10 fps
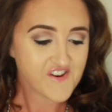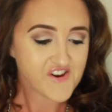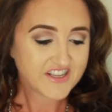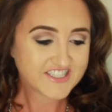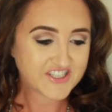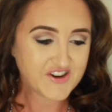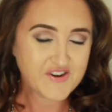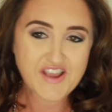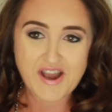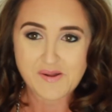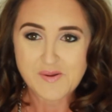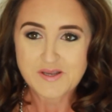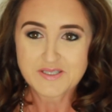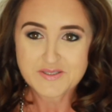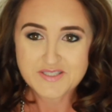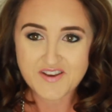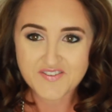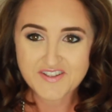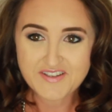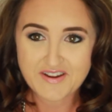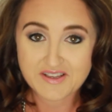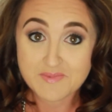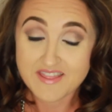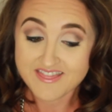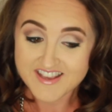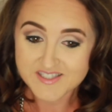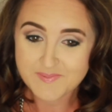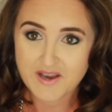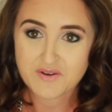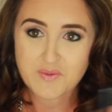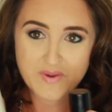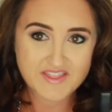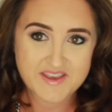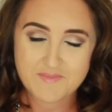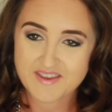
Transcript: So yeah, definitely recommend this powder with it,